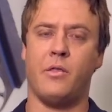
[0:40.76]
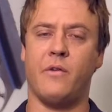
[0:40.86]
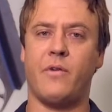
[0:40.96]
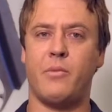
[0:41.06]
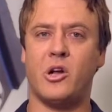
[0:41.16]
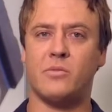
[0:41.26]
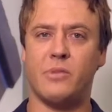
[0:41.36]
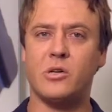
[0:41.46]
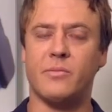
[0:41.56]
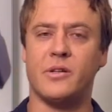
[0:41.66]
The vibration
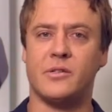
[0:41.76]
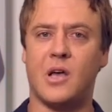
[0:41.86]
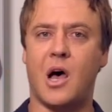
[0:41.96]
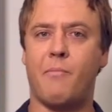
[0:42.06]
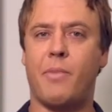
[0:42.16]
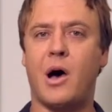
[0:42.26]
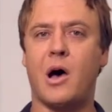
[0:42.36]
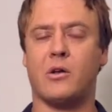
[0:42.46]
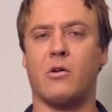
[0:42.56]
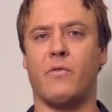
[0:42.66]
measurements are
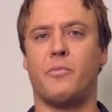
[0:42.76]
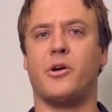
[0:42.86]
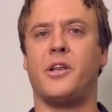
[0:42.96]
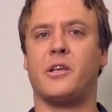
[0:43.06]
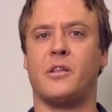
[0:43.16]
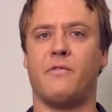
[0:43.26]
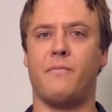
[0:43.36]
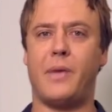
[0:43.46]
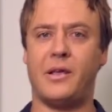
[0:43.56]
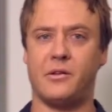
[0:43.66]
part of a predictive
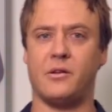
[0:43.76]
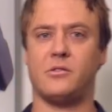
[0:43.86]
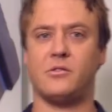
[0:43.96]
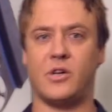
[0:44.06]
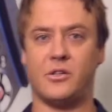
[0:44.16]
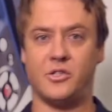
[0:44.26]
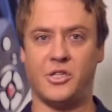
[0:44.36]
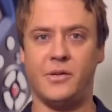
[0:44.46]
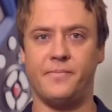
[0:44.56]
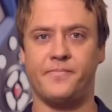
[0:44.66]
maintenance
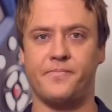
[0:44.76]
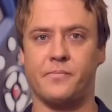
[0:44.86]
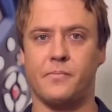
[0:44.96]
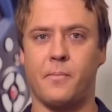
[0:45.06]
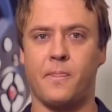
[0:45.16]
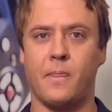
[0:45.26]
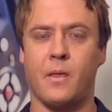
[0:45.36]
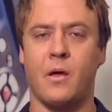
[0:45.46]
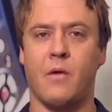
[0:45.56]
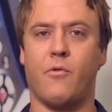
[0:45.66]
strategy
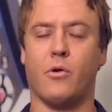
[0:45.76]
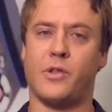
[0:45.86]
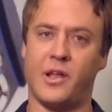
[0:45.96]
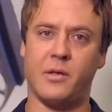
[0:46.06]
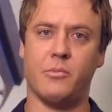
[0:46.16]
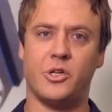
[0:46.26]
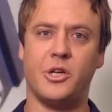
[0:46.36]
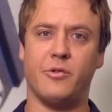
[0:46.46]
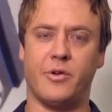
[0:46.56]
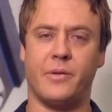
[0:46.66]
for rotating
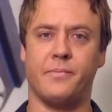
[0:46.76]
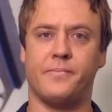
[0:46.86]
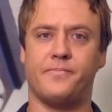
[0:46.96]
machinery.